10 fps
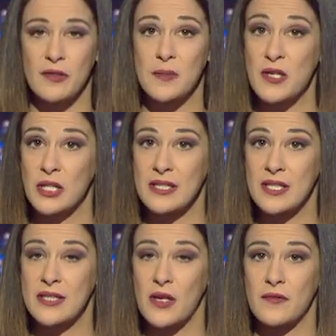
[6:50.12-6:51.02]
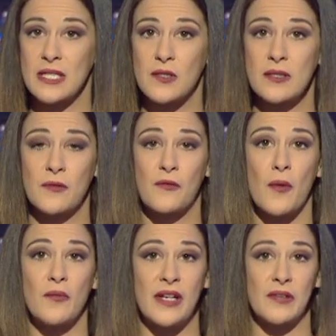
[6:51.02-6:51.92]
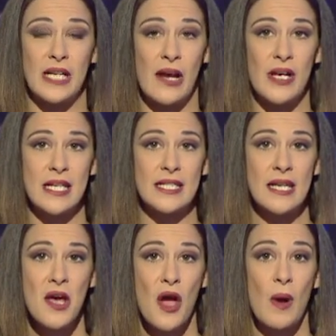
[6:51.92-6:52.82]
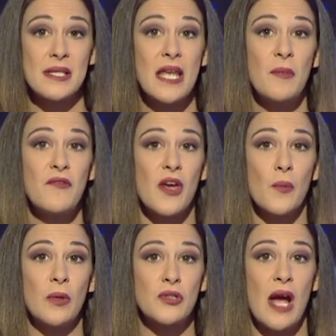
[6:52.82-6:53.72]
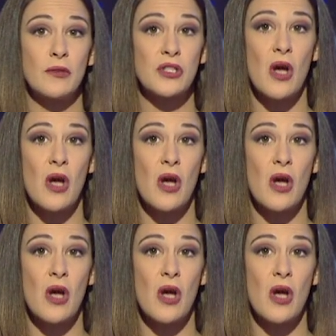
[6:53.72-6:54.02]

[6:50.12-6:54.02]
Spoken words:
specialist services from veterinarians, while some of them will travel to